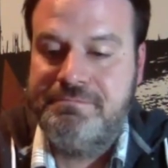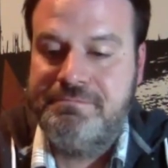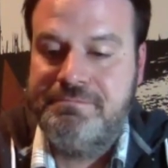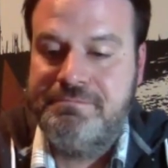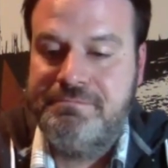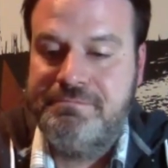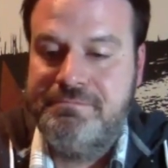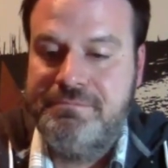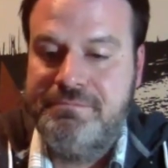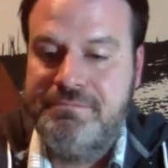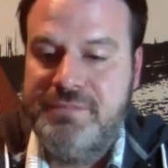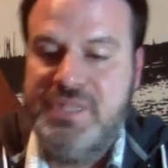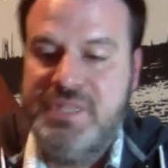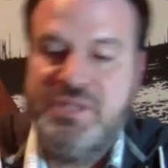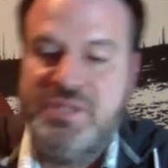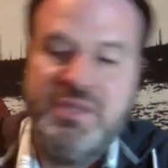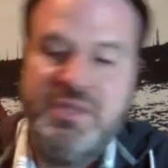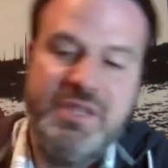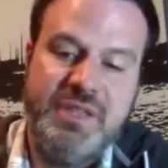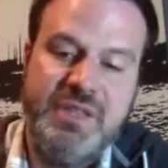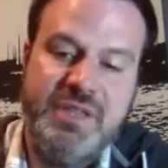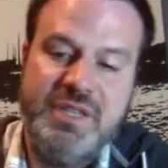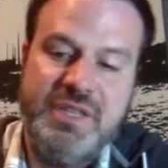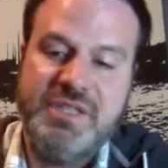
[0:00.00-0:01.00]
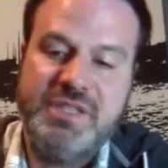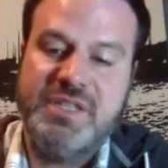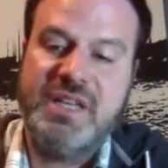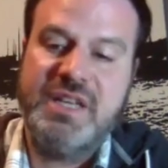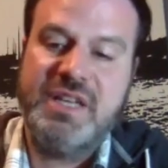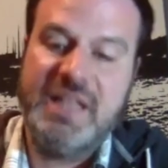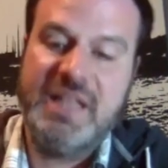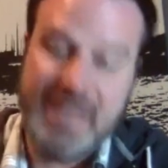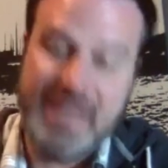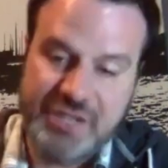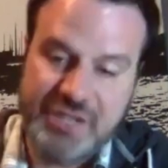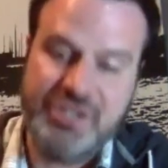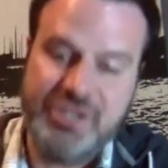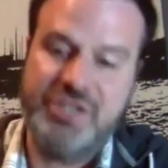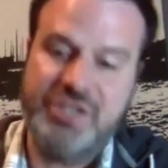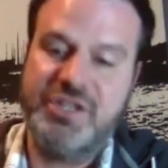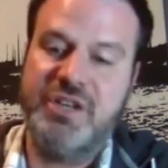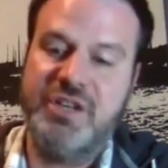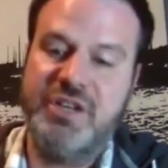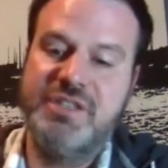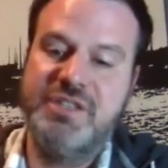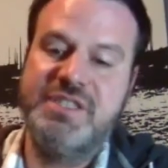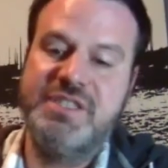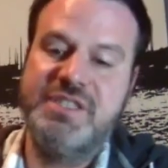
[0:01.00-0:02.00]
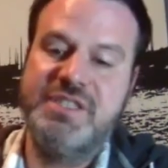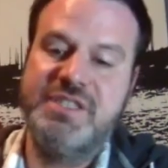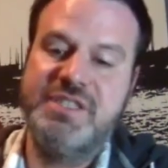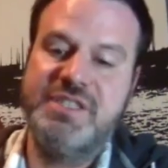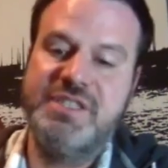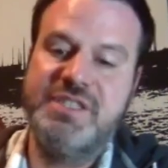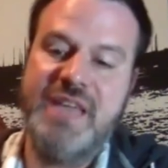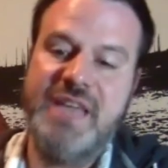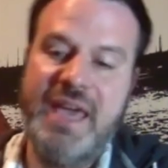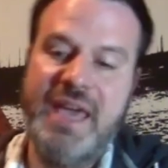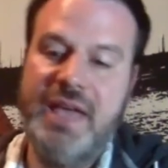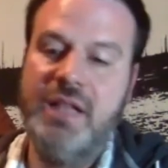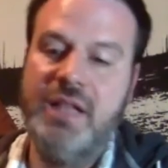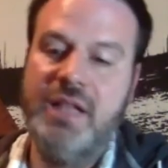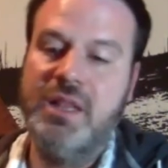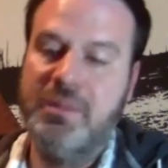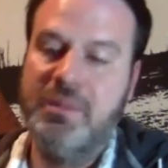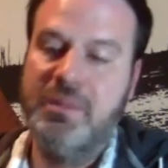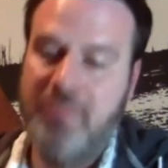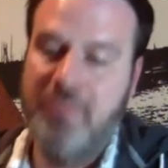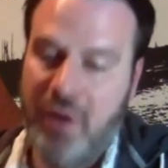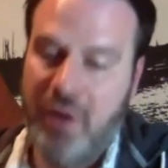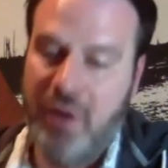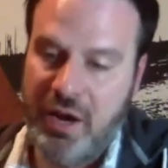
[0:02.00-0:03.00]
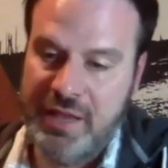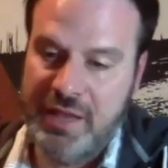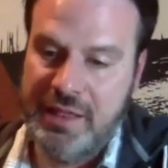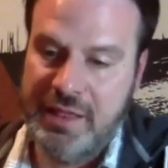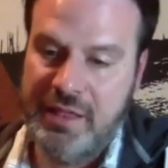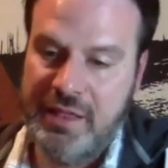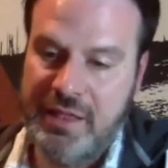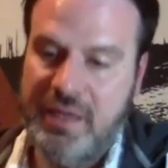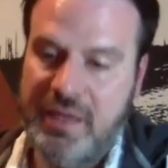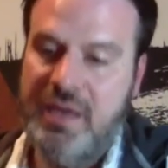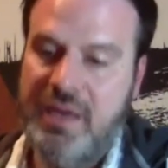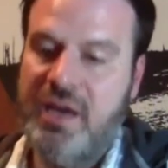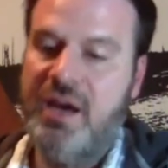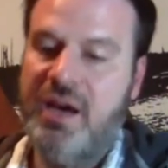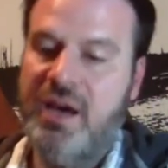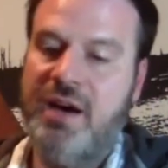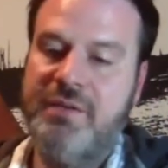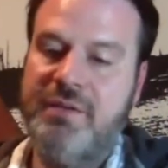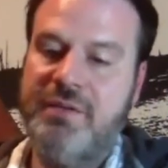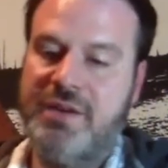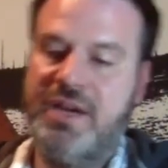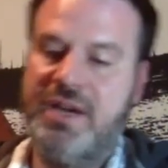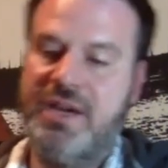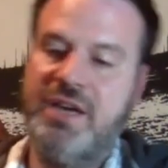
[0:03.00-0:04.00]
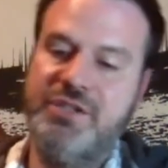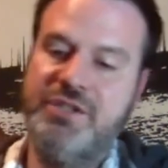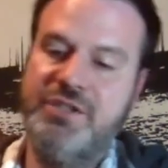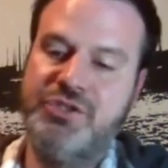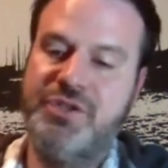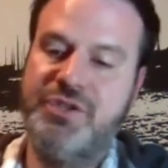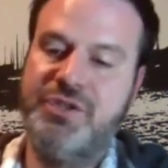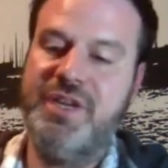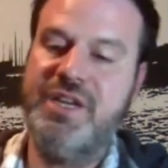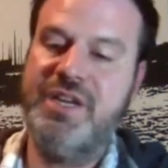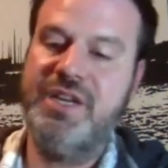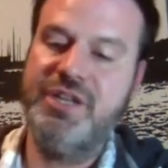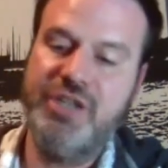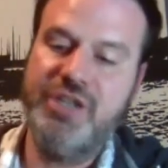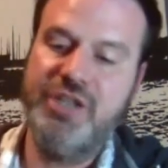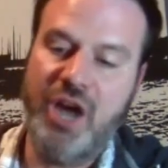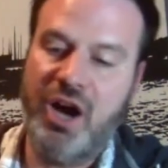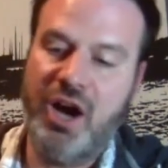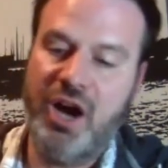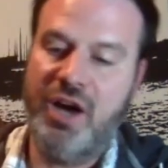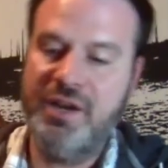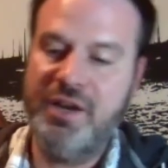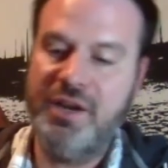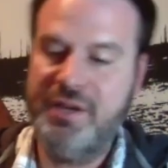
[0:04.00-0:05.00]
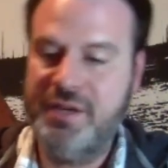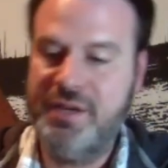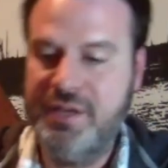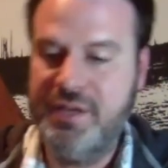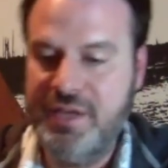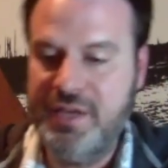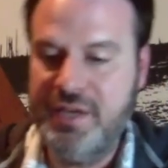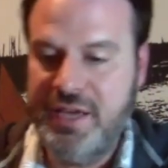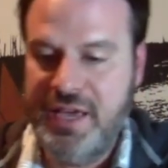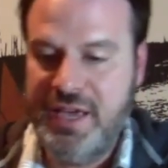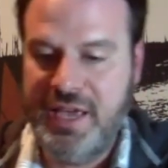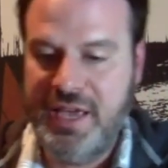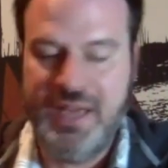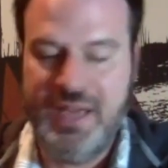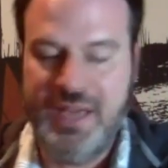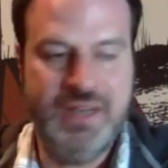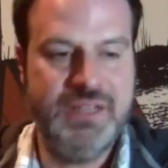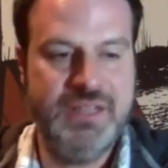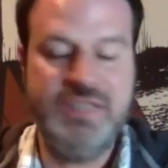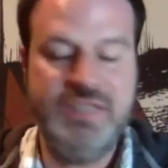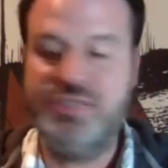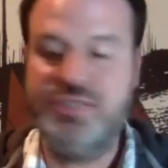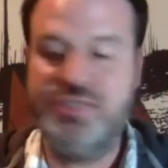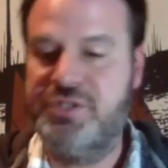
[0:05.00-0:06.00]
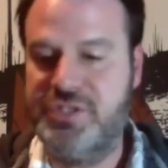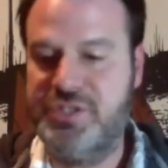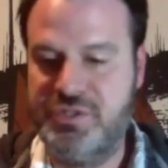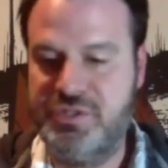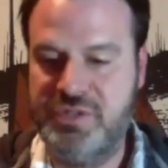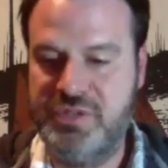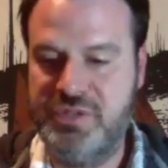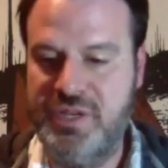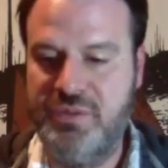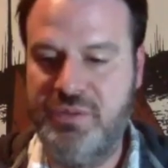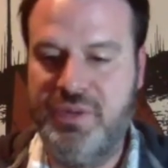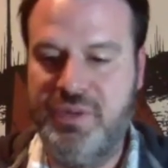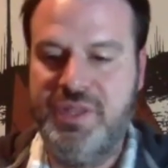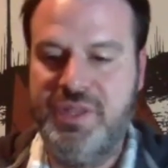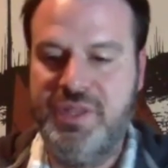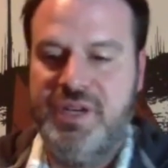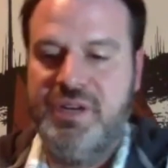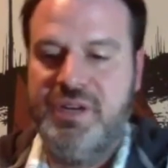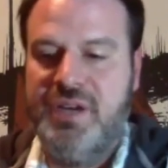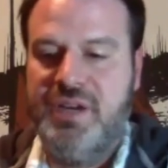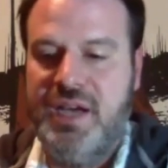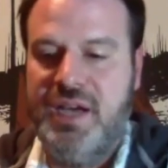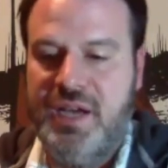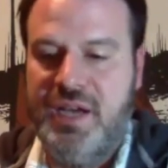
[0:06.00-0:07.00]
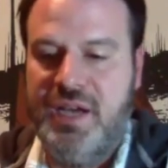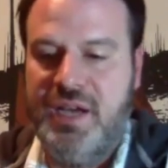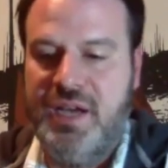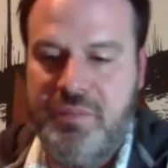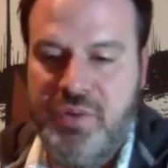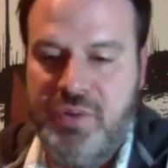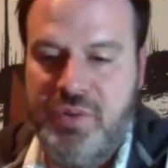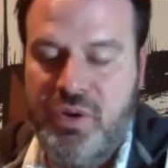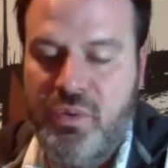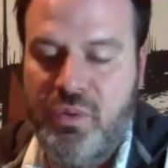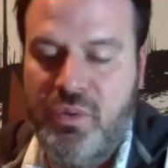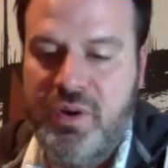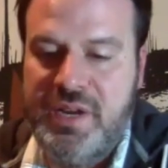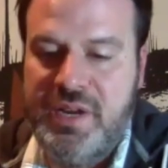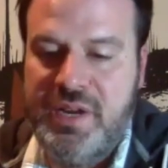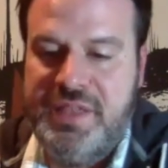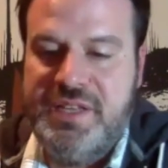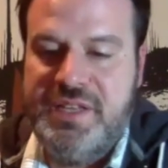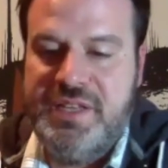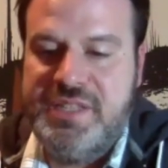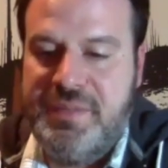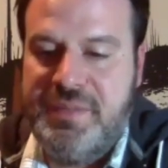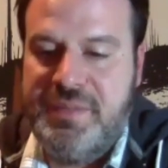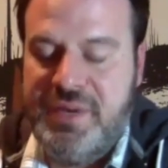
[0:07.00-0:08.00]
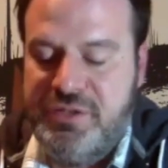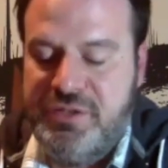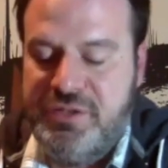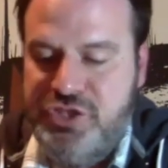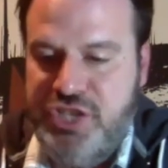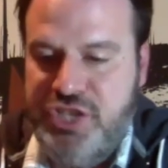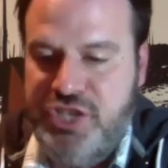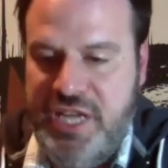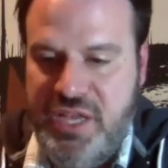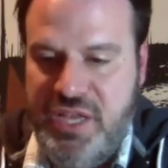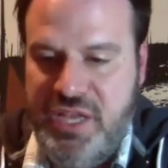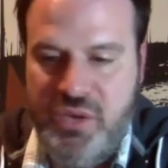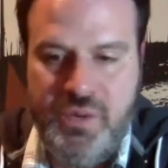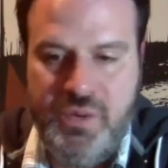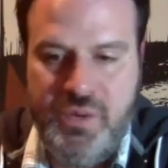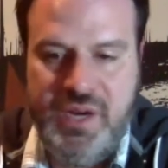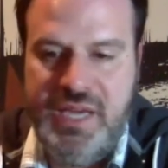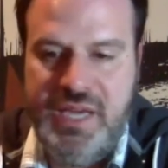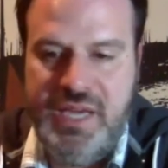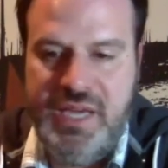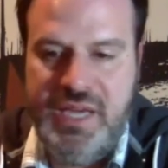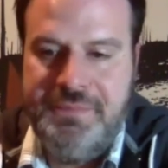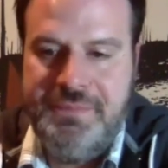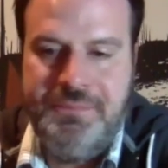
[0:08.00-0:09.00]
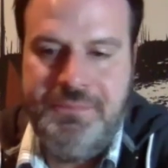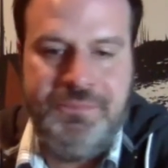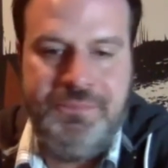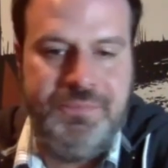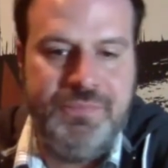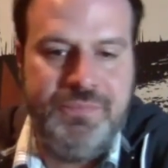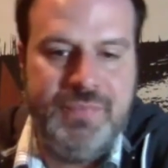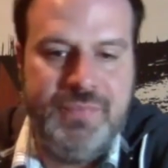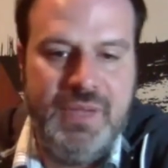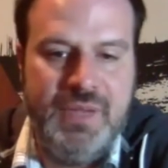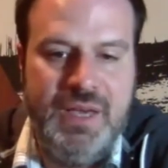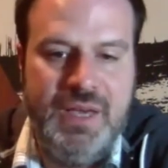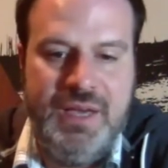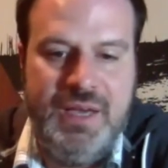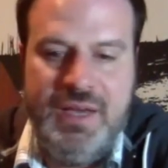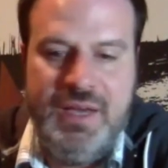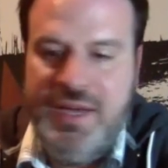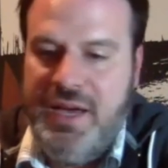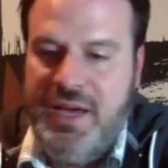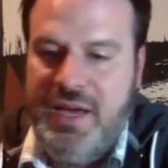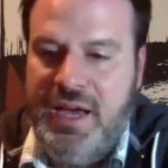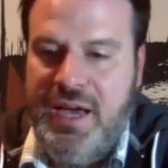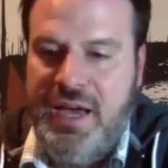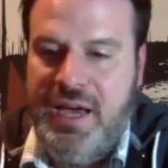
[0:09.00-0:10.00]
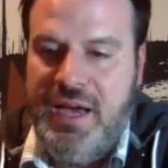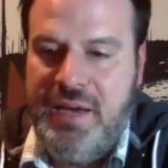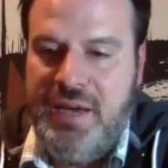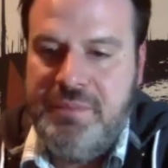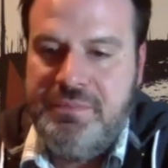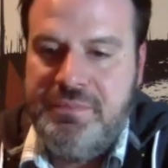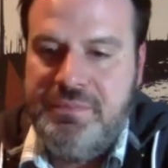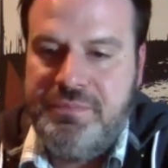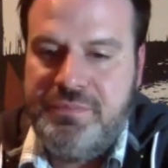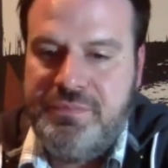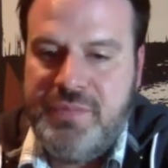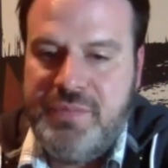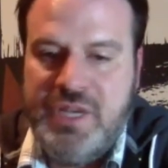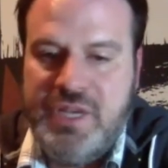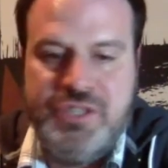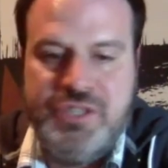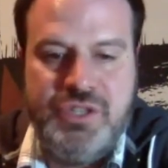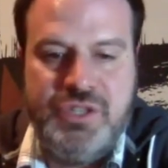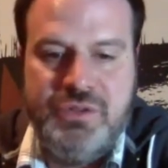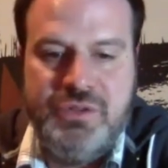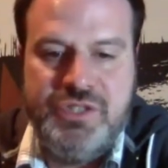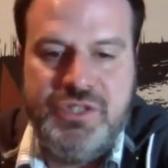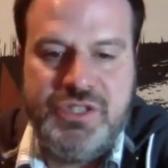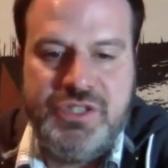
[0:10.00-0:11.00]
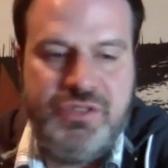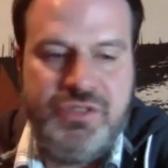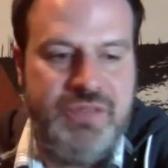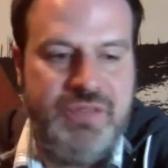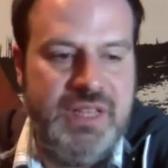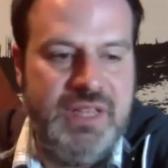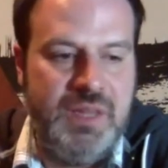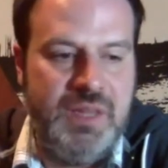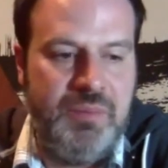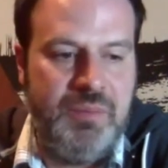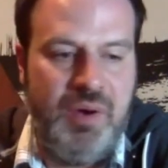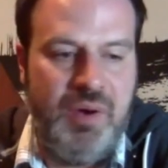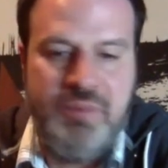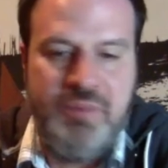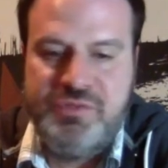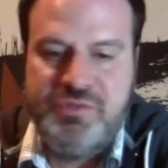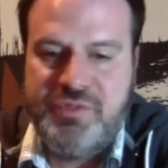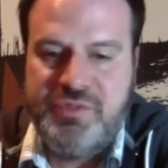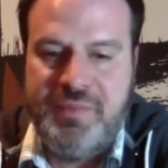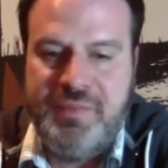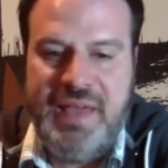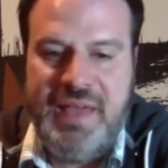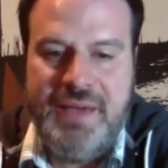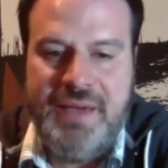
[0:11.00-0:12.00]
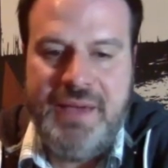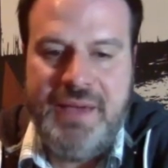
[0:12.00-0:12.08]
this, this collection is called Scale Model of a Country at Dawn. And this is just won their uh, book award. I think it's coming out in January. Um, so just three little poems from that.